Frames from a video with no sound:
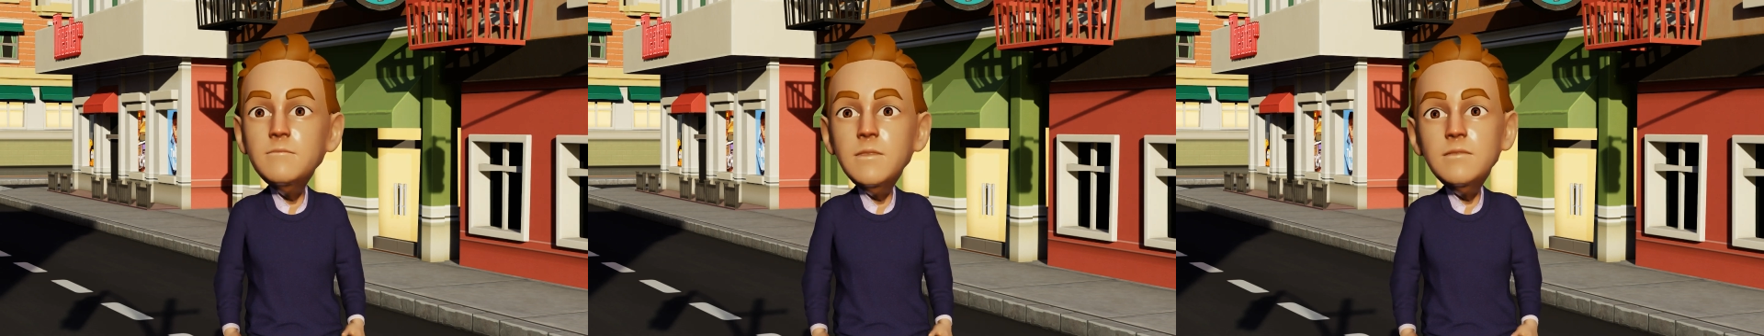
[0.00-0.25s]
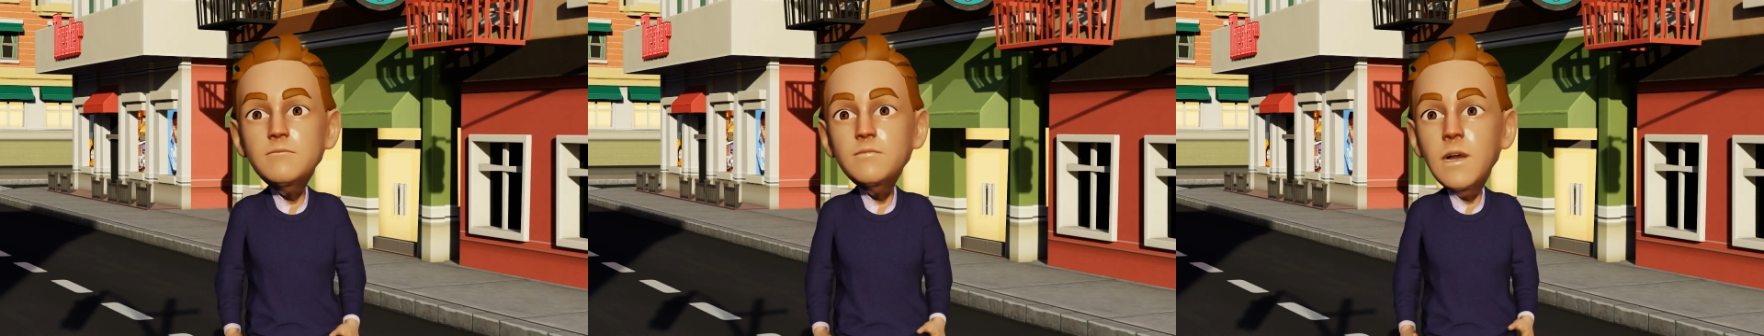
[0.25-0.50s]

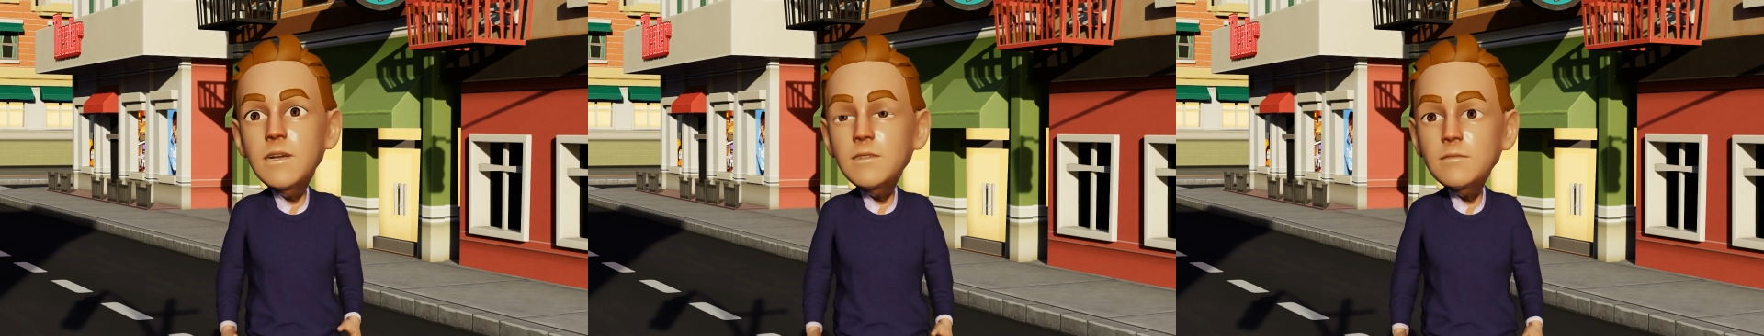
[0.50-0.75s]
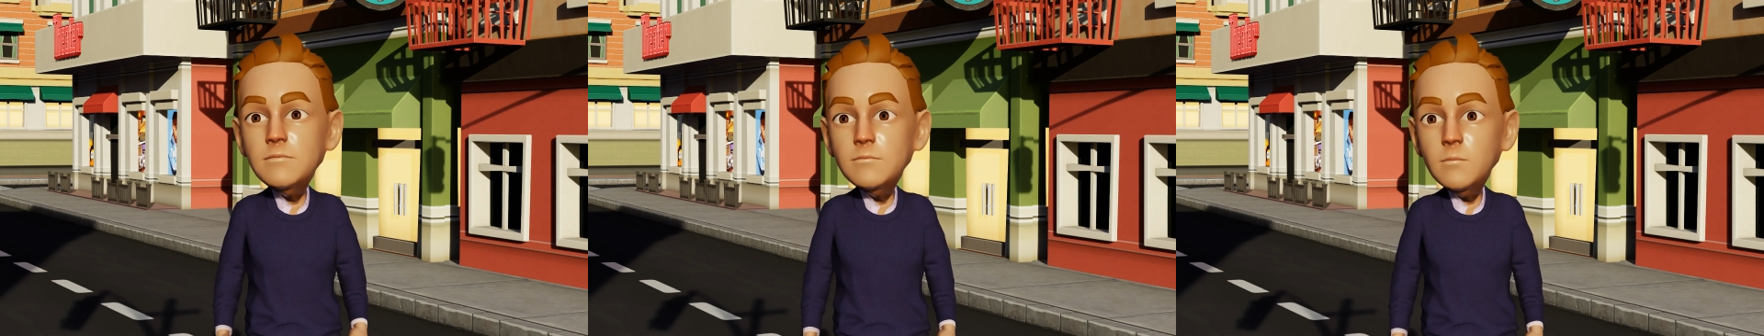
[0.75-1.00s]
like a
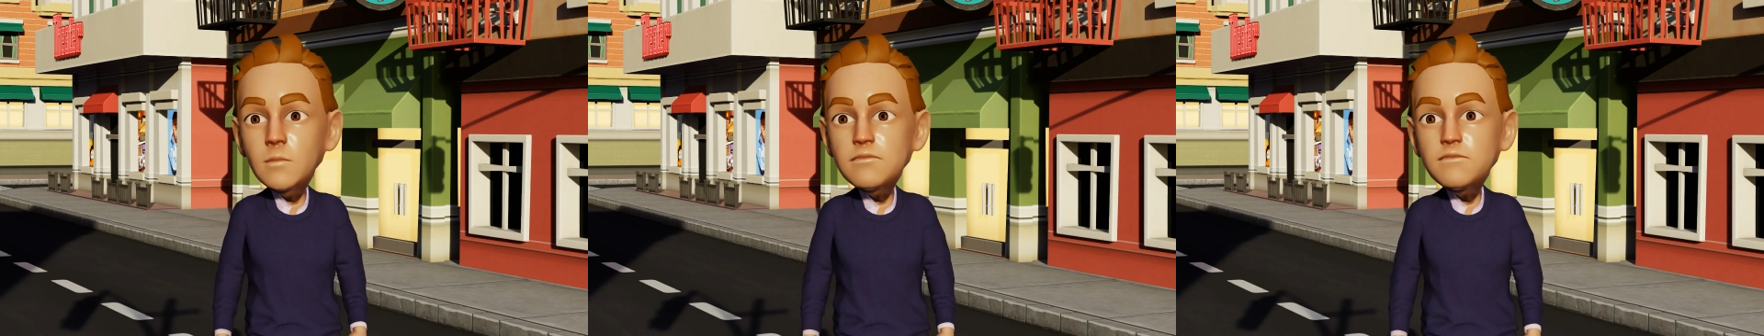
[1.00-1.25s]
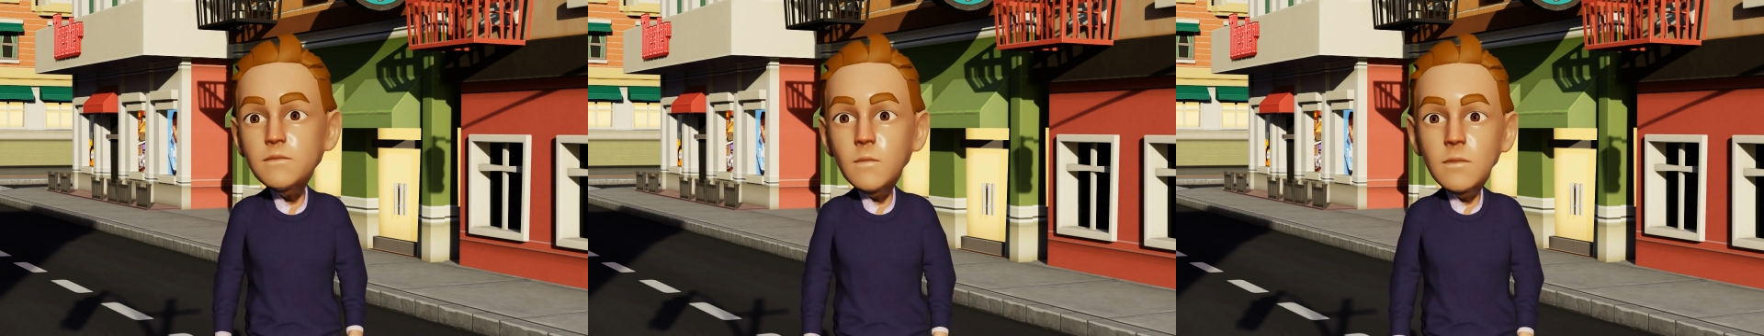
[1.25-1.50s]
fire or
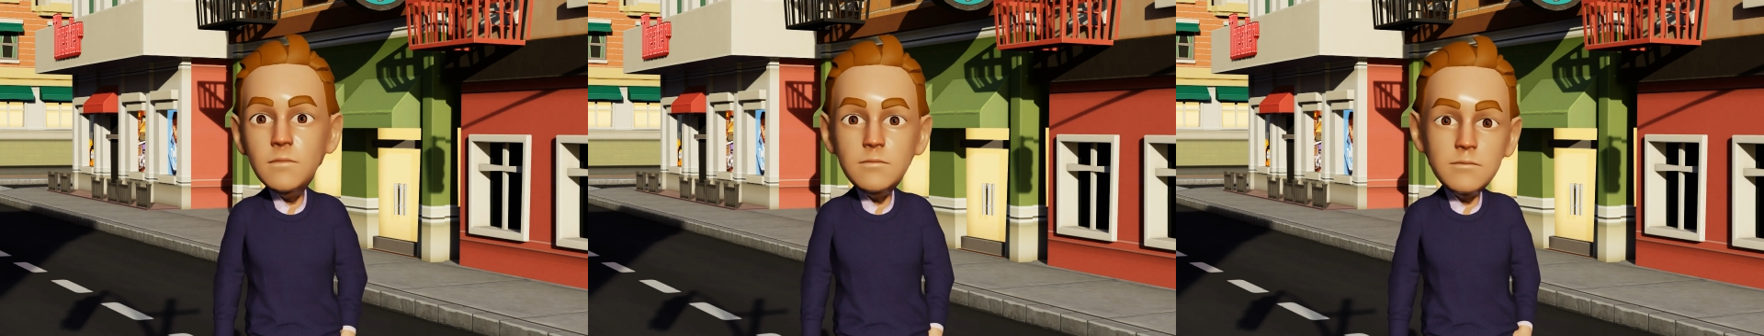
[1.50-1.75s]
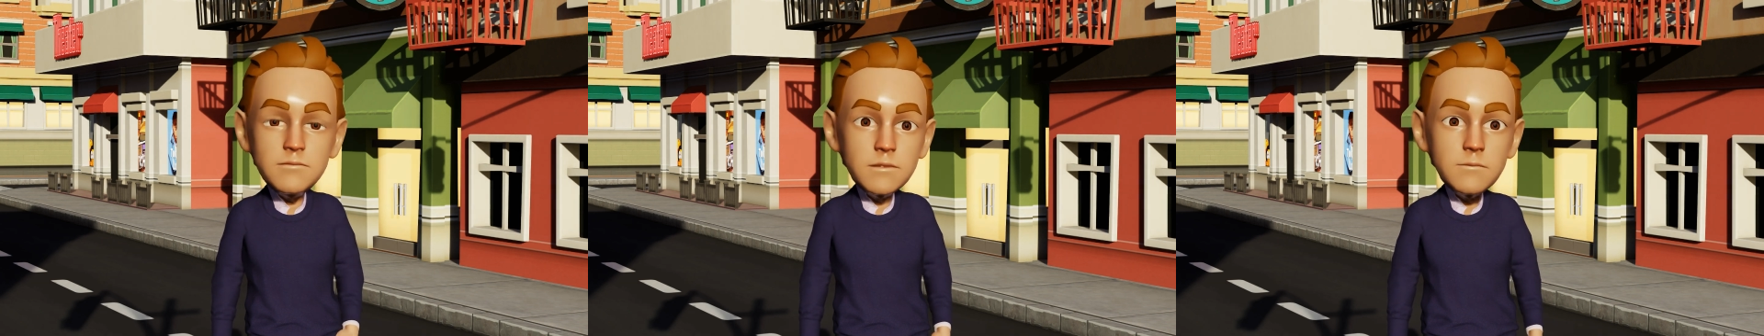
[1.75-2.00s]
storm,
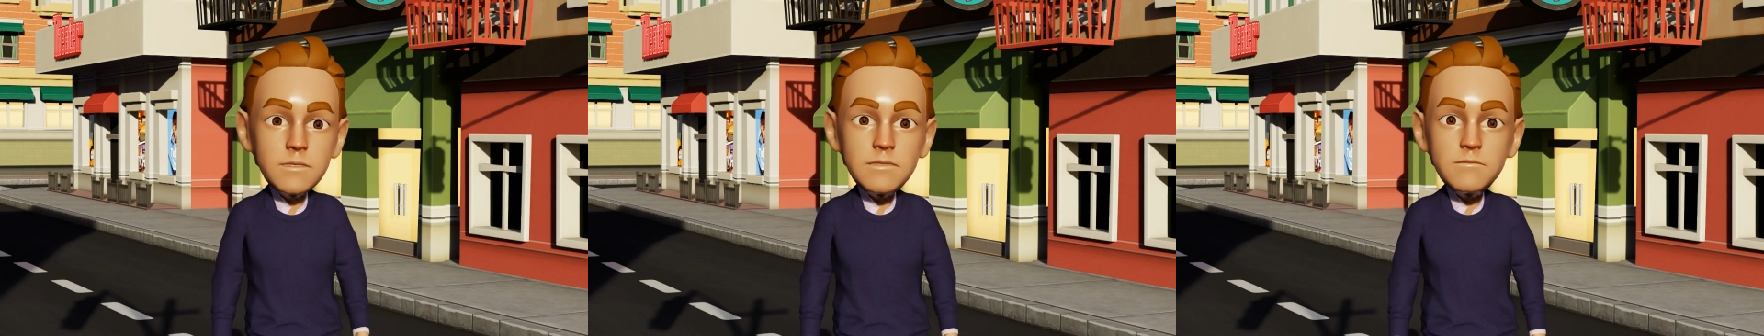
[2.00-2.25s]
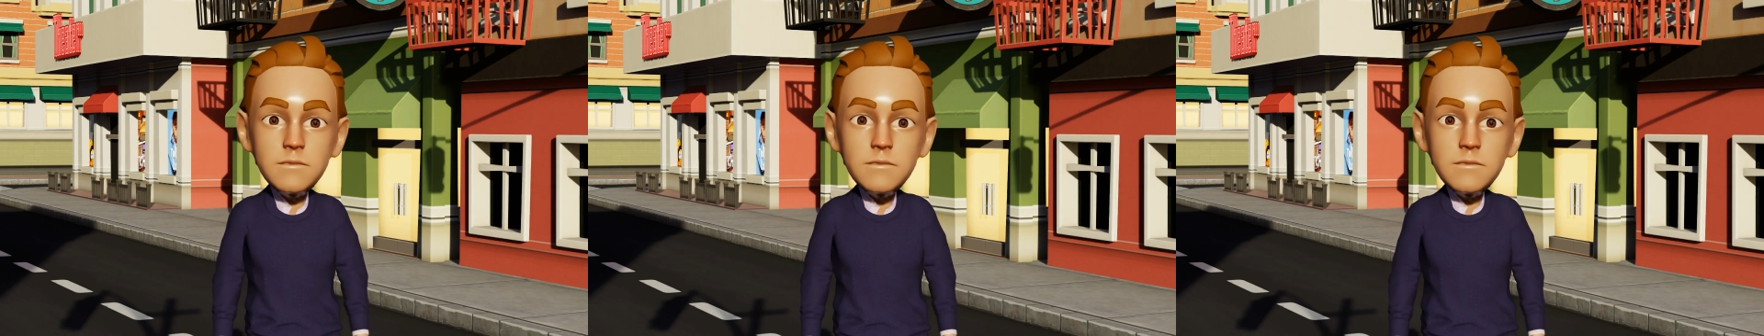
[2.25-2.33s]
subject